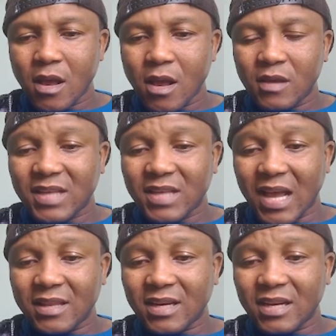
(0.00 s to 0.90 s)
sine
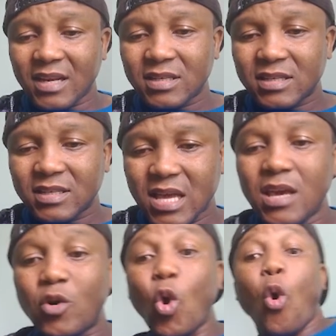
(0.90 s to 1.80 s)
3t
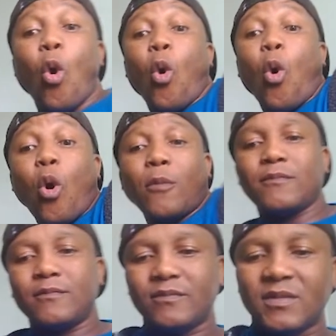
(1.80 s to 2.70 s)

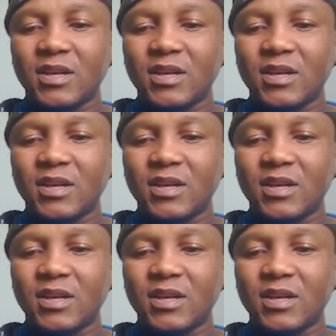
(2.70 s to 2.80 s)
equal